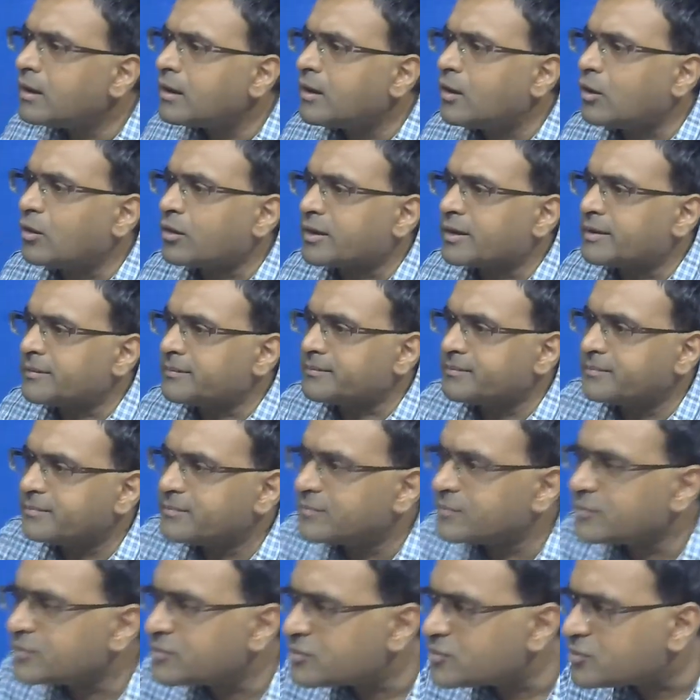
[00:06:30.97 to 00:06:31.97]
Okay.
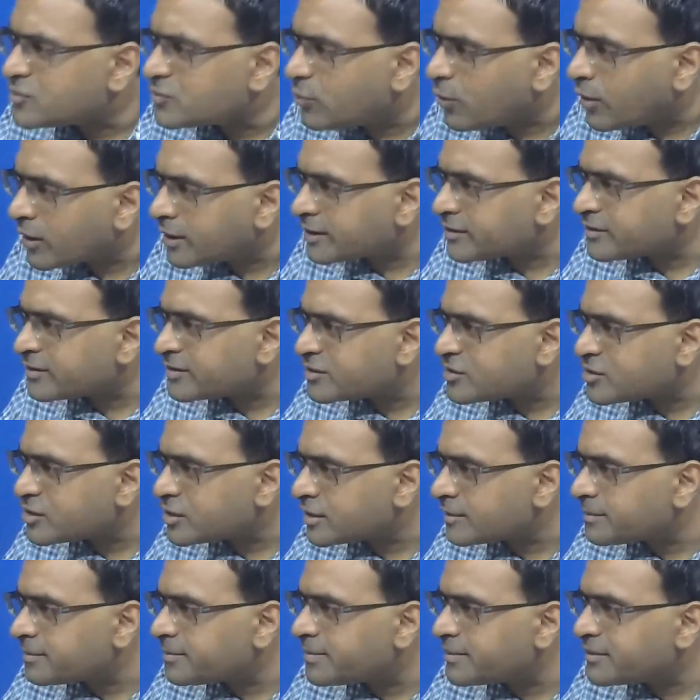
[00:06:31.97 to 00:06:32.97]
What is a
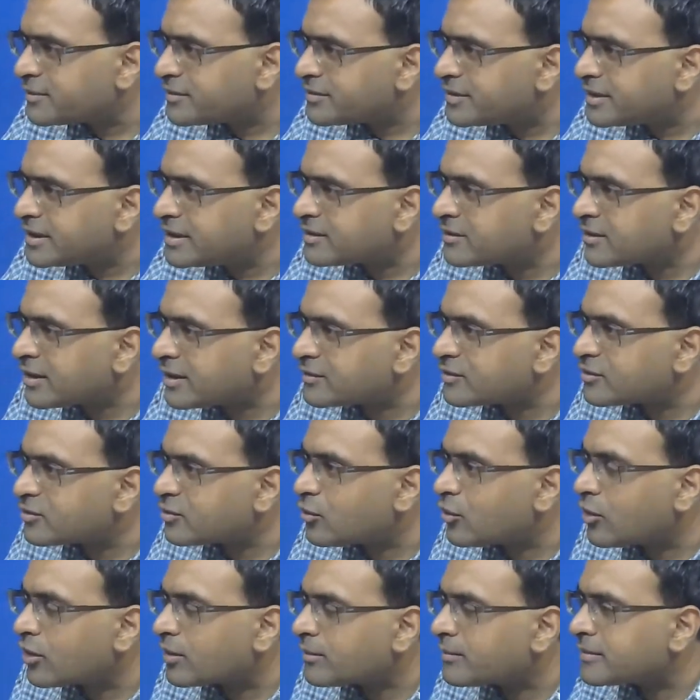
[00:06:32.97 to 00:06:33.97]
chirp Z
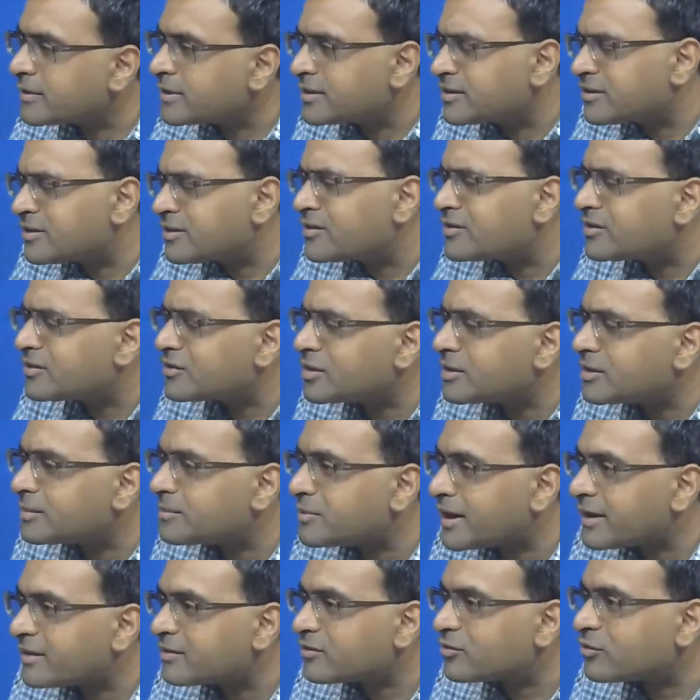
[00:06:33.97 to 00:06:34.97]
transform? Chirp
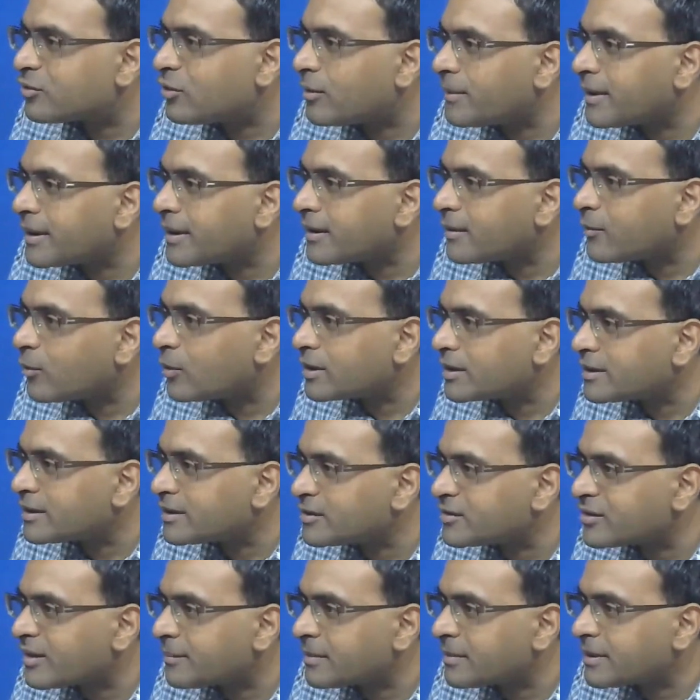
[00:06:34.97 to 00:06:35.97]
transform and what are
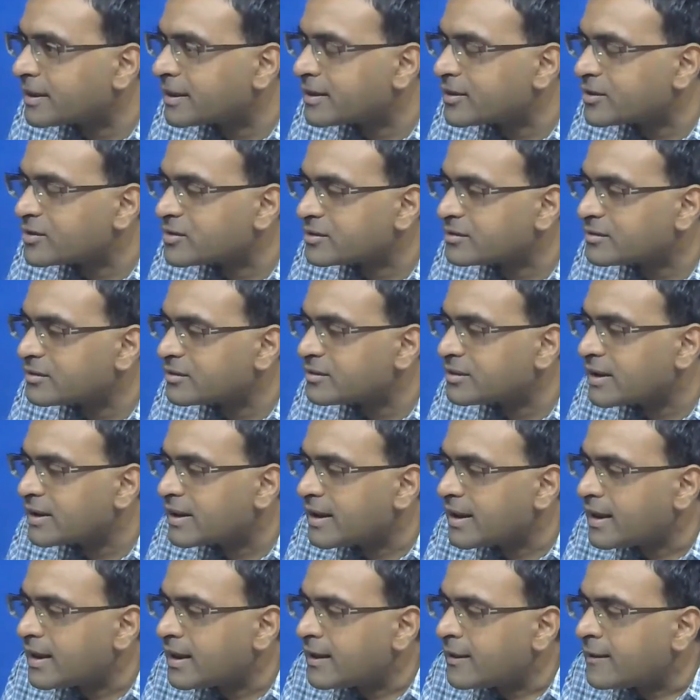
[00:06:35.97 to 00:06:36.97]
its applications?
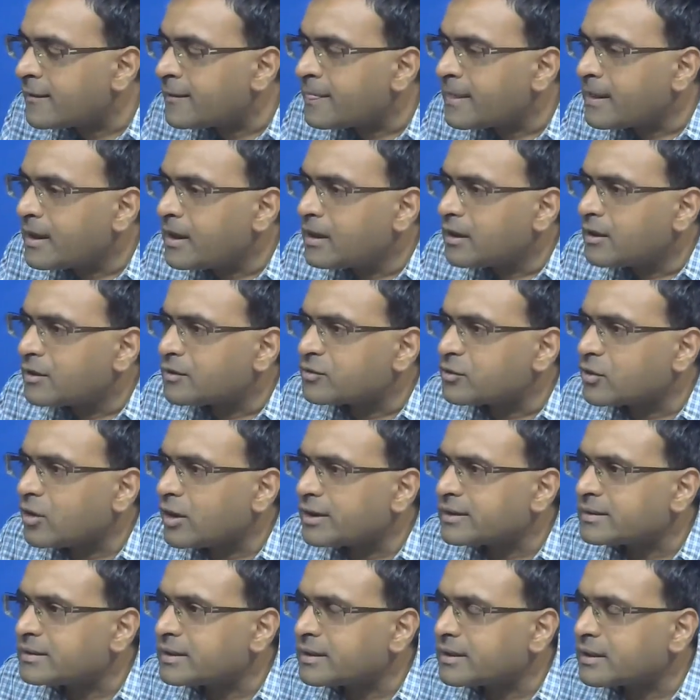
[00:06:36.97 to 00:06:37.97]
So
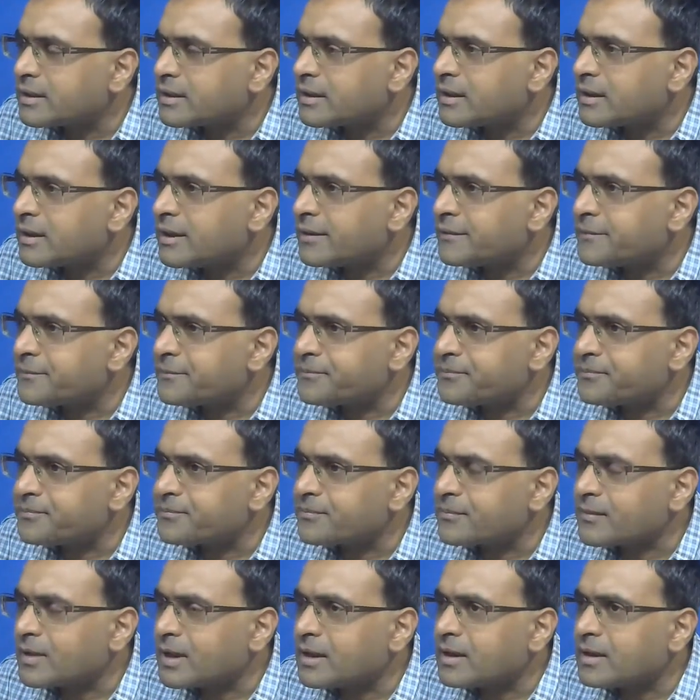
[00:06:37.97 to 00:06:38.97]
I think
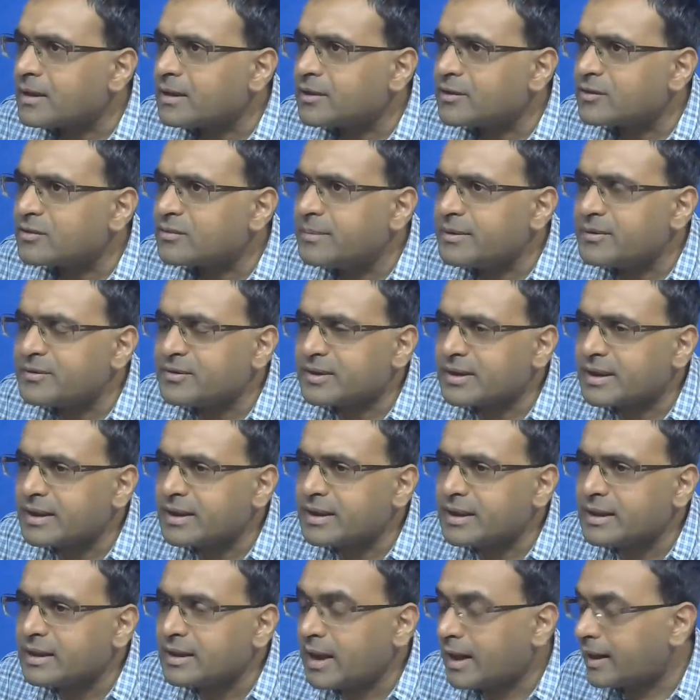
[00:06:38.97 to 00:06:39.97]
it is
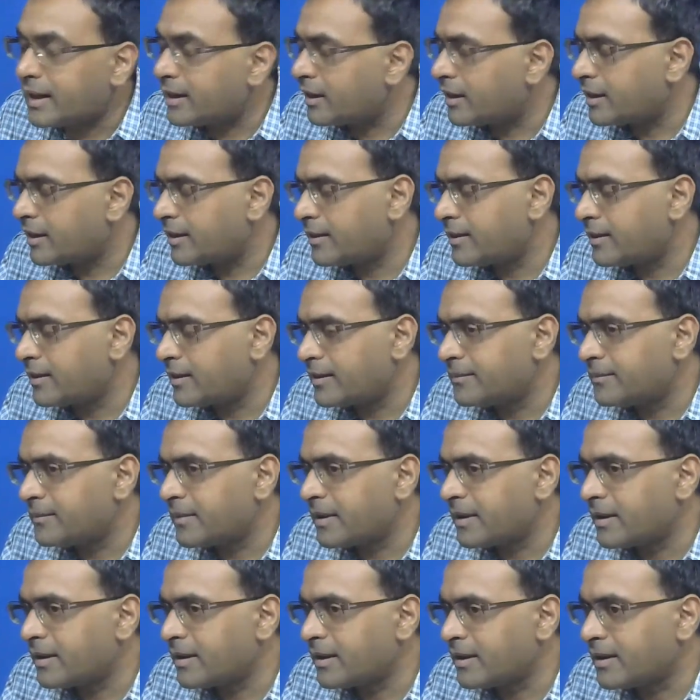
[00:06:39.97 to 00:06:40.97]
basically
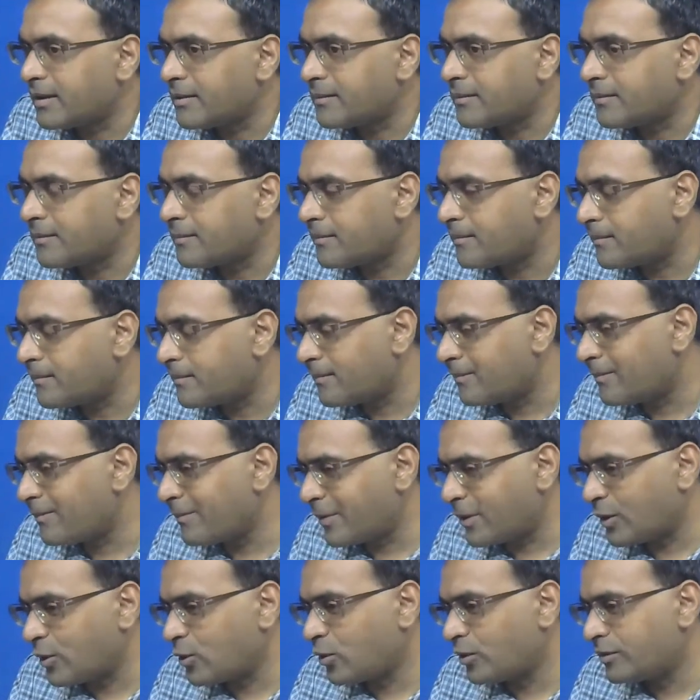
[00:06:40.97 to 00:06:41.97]
the
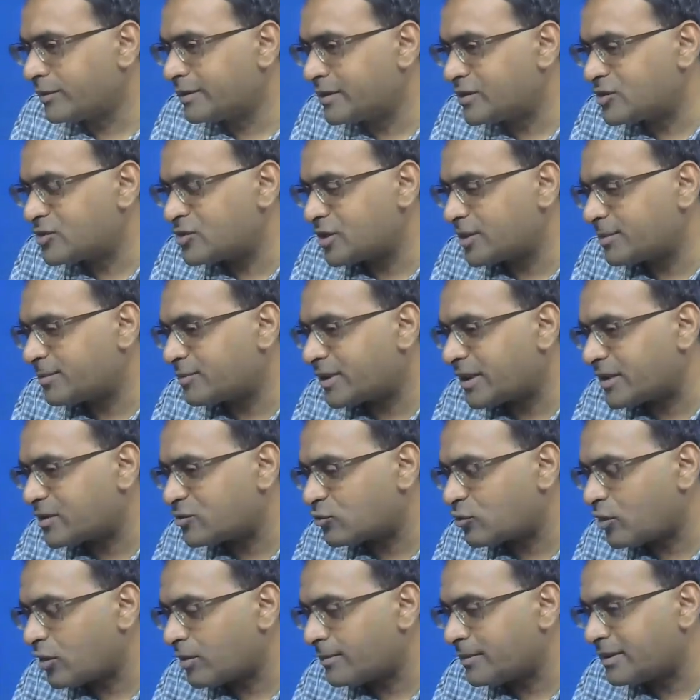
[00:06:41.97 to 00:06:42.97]
chirp
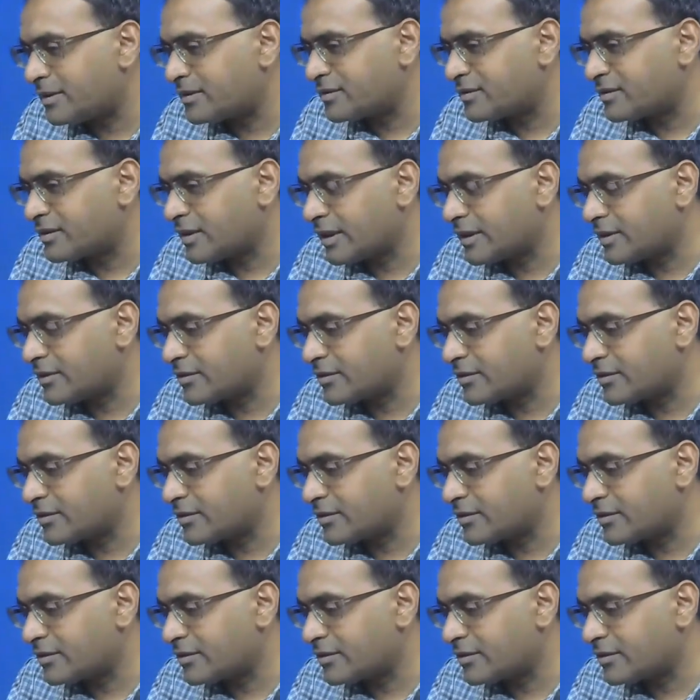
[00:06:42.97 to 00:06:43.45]
transform is